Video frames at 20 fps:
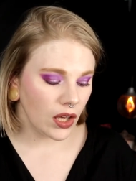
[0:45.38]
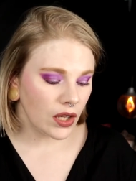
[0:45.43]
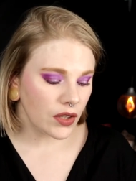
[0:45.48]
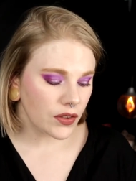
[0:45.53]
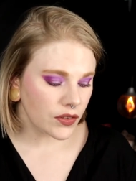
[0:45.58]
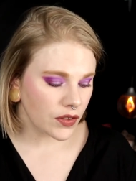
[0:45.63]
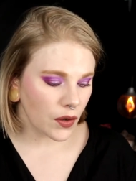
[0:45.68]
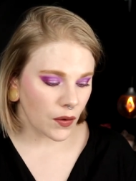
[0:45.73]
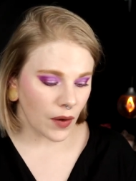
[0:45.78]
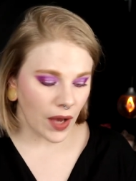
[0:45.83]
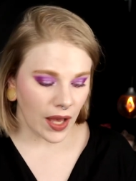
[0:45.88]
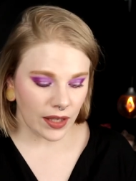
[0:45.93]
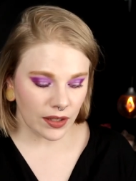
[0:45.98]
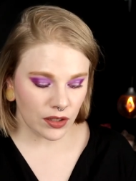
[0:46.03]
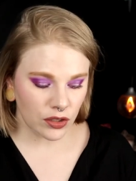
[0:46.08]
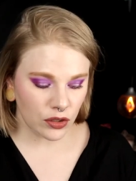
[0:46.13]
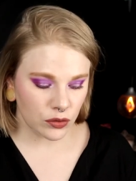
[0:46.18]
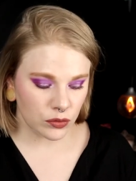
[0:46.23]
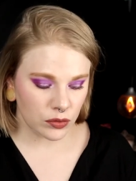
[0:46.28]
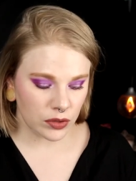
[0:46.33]
So I'm
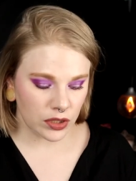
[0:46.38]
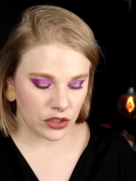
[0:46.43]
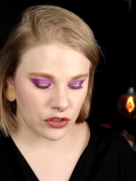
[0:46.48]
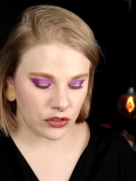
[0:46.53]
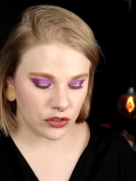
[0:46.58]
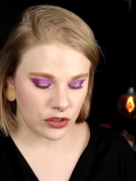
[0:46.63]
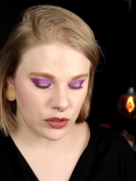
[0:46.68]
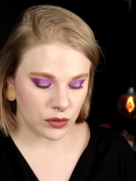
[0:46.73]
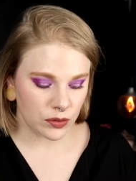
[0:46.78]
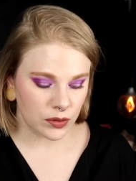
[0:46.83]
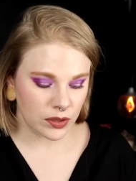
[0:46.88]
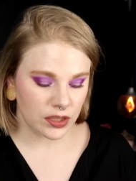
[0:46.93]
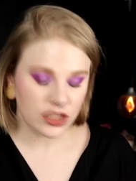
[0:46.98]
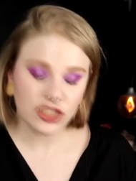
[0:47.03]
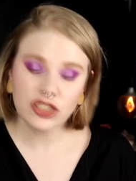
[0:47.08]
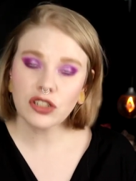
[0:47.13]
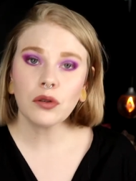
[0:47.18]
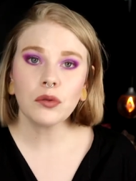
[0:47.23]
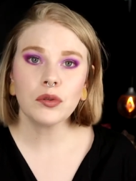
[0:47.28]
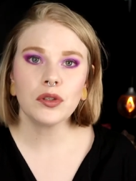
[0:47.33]
going to
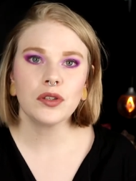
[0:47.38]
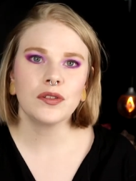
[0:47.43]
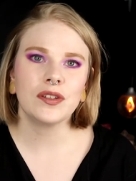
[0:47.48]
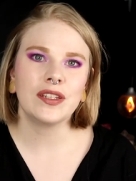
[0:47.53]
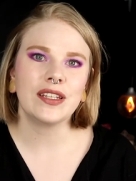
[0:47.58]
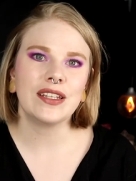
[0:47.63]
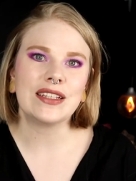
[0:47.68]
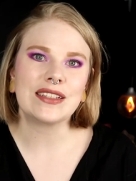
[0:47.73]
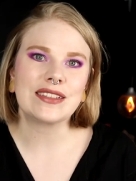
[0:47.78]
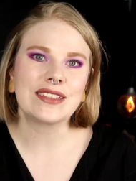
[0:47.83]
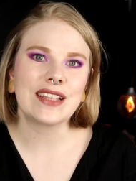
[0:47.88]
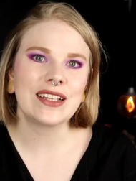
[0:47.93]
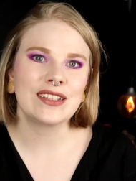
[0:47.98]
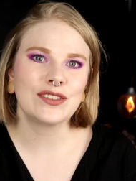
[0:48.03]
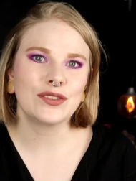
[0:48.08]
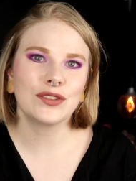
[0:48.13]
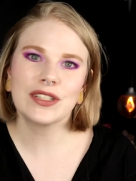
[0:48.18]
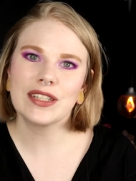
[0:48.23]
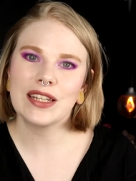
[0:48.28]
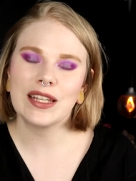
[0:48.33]
show you these and
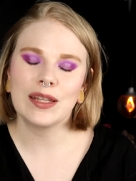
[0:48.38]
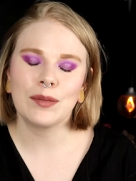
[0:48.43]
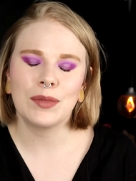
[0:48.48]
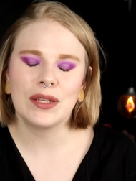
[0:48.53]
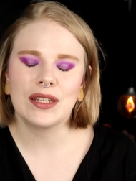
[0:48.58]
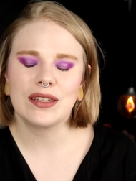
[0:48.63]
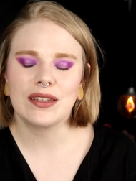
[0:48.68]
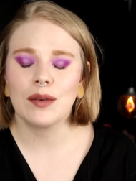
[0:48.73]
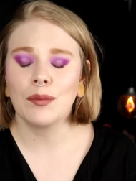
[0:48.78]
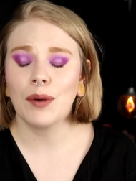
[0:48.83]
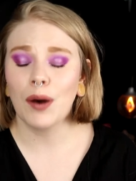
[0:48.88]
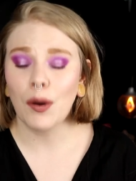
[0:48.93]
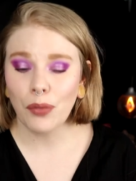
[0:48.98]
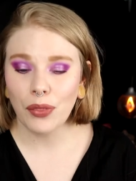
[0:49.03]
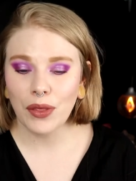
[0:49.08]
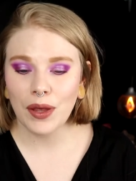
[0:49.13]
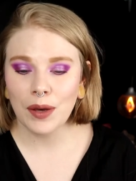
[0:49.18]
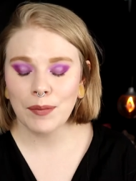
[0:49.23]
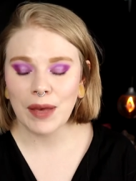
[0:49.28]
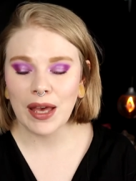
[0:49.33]
talk a little bit about
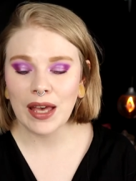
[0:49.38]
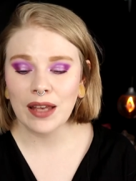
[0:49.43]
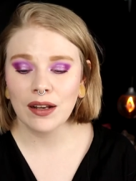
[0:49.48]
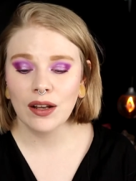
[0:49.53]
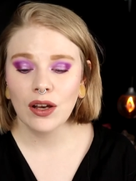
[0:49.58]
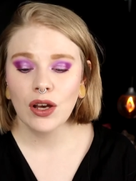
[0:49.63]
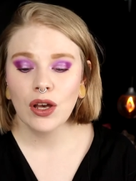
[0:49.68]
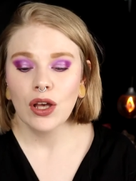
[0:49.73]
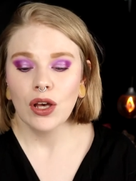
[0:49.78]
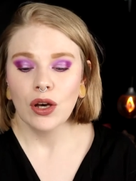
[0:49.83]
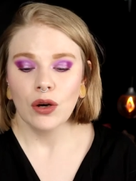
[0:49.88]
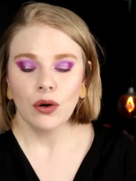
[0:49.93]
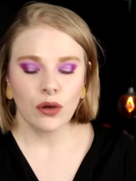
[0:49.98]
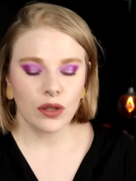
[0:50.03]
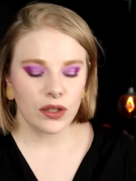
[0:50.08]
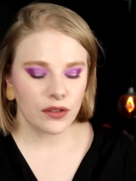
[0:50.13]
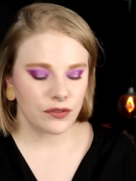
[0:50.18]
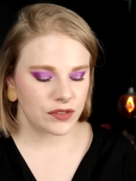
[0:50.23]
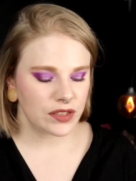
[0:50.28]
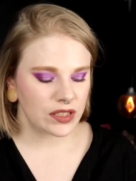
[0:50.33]
them and
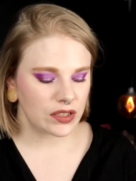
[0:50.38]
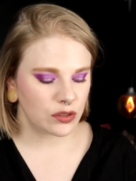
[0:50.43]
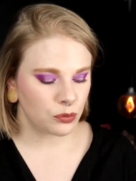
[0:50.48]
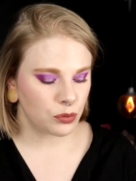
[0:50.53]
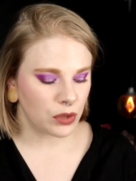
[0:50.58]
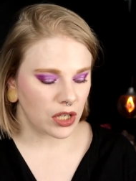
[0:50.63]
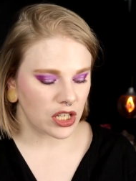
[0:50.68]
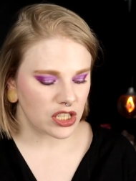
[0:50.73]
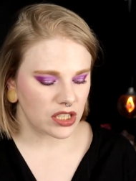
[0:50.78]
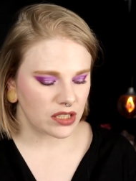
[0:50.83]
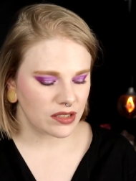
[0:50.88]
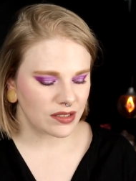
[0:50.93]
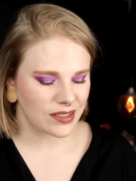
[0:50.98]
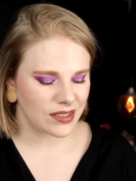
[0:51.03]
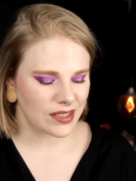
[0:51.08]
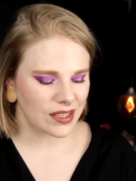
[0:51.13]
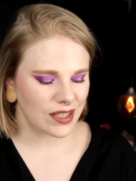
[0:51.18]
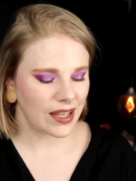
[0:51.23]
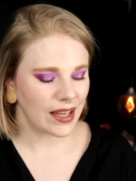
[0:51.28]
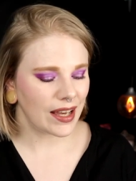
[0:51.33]
all of these brushes
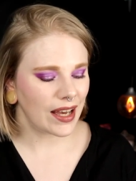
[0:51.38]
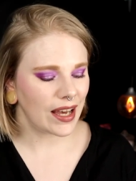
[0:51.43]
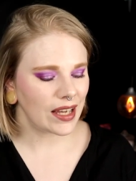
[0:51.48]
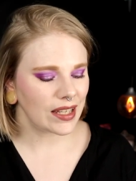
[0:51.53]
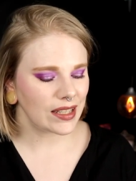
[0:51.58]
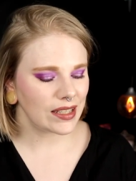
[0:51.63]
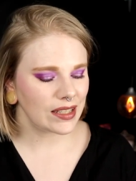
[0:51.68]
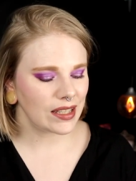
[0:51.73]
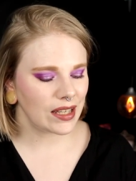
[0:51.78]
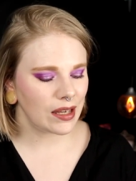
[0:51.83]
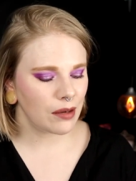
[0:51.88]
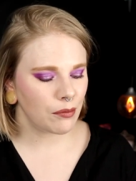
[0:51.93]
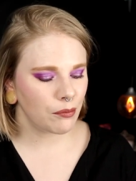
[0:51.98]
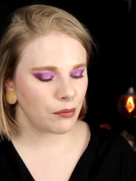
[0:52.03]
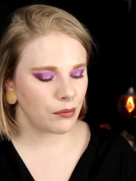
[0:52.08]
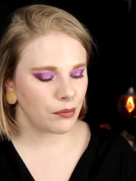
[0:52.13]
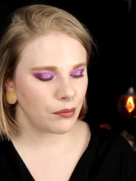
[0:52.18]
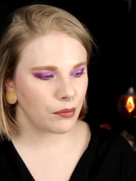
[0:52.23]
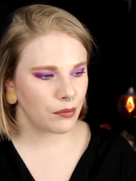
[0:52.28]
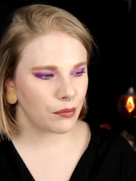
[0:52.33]
I am
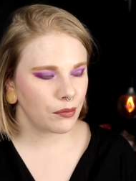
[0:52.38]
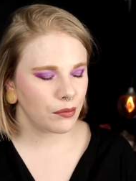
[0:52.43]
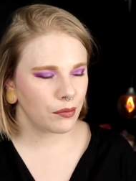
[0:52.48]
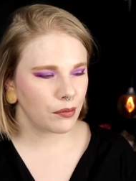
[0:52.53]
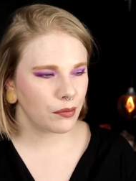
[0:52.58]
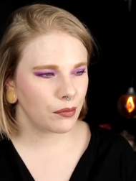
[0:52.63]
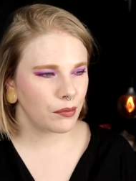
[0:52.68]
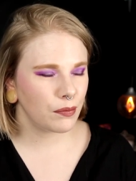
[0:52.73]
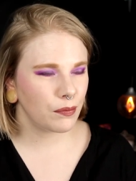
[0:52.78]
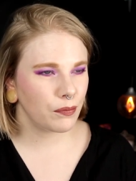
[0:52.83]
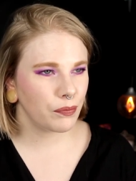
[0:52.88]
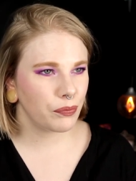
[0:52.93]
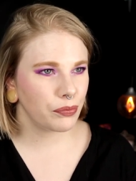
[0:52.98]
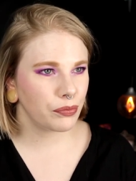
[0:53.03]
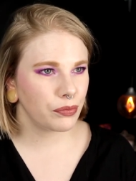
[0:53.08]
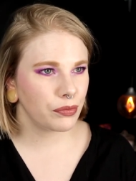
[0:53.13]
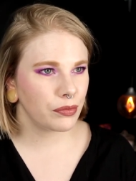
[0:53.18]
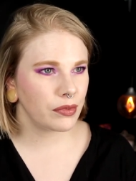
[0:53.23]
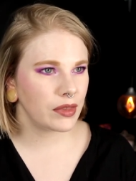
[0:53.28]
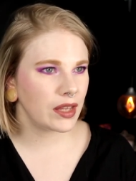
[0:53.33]

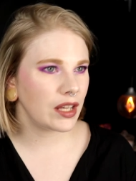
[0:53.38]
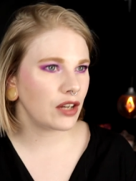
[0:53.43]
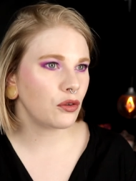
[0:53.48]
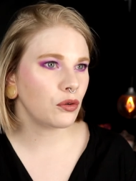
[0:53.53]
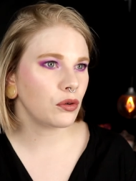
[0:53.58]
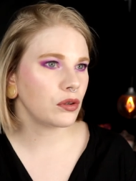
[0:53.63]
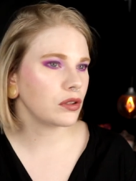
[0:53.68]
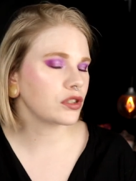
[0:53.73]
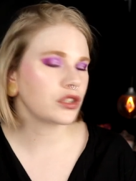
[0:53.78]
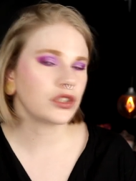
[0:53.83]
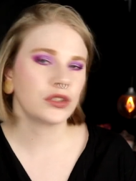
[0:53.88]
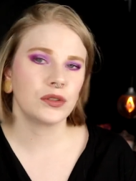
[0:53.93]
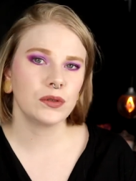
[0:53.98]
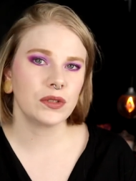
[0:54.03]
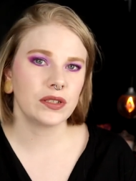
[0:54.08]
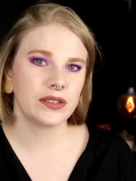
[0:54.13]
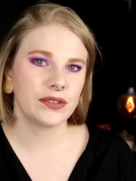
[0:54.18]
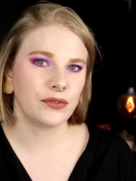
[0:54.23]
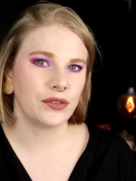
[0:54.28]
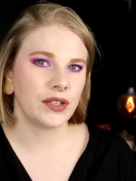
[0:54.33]
they're all
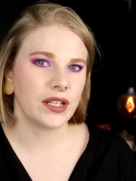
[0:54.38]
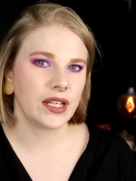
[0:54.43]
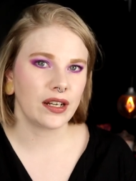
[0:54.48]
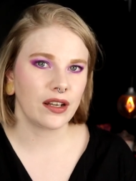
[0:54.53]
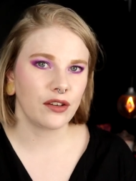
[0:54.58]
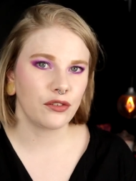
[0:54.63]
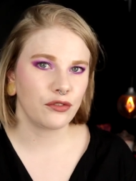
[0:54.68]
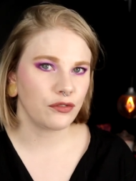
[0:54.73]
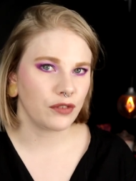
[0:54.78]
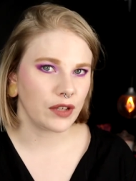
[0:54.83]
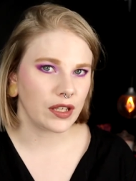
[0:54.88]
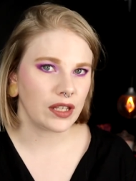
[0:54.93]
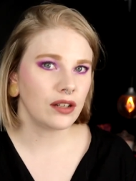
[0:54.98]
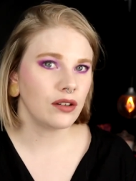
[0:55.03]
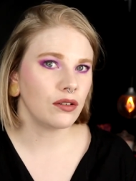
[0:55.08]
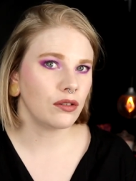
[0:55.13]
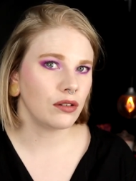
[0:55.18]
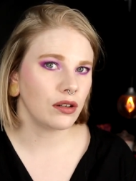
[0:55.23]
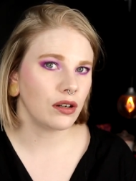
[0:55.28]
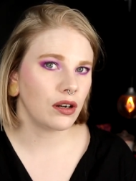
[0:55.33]
cruelty free and I think
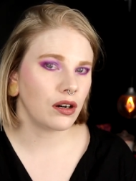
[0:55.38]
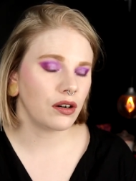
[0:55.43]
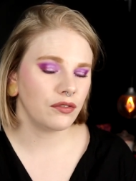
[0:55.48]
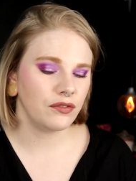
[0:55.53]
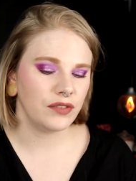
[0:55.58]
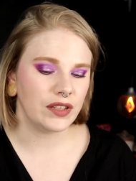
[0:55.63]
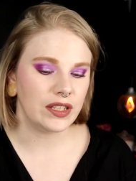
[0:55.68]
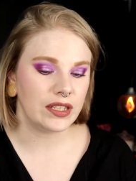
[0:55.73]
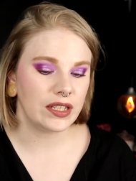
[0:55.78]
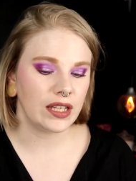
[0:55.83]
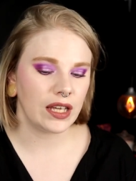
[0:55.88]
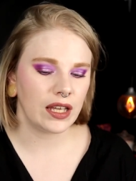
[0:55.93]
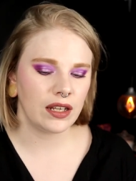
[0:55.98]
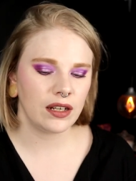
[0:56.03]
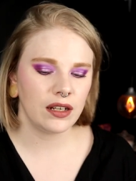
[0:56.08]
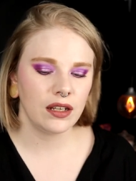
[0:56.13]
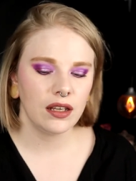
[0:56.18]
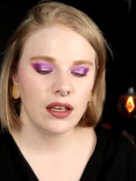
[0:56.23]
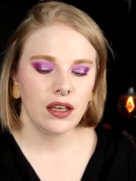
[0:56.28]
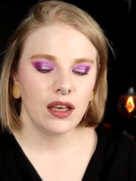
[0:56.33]
all are
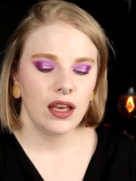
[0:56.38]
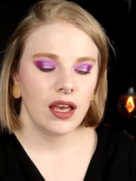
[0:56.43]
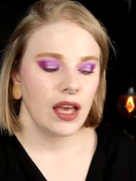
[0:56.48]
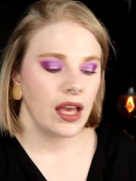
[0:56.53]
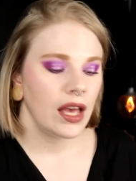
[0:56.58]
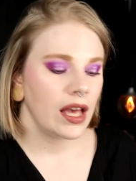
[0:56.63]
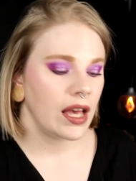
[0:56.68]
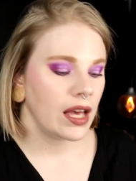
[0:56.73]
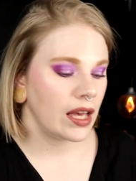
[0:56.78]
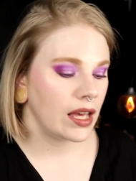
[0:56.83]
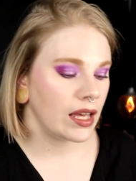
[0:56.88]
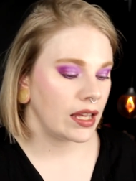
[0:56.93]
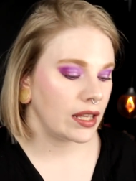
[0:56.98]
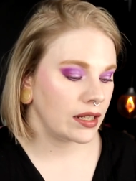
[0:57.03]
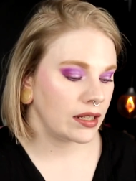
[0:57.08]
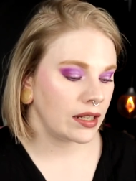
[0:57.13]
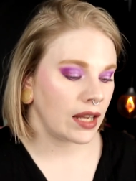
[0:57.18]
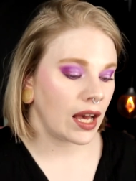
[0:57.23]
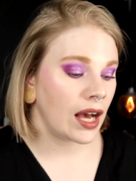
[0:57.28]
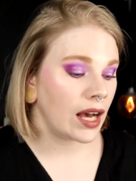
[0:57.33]
vegan
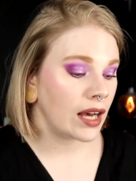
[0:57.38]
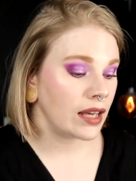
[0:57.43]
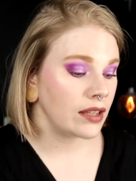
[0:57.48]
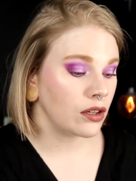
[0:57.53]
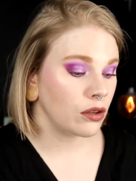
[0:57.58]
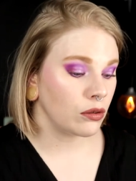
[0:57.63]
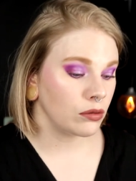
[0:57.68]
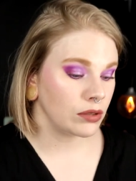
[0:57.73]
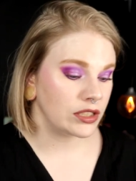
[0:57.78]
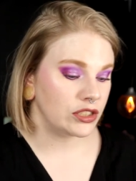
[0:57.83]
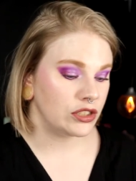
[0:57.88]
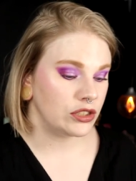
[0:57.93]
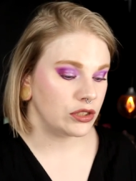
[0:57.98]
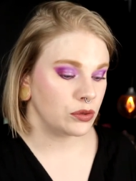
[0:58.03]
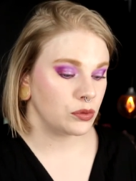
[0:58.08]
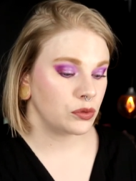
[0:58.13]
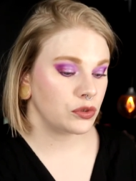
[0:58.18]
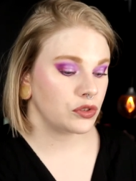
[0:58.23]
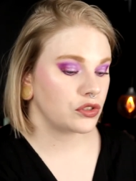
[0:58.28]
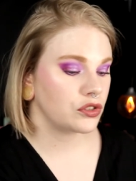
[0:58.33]
and I only
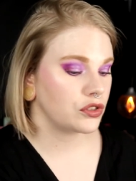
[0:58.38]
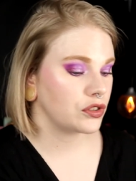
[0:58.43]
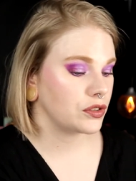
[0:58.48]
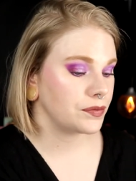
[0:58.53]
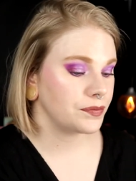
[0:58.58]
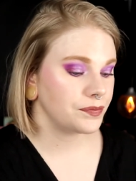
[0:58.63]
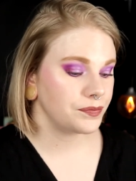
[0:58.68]
use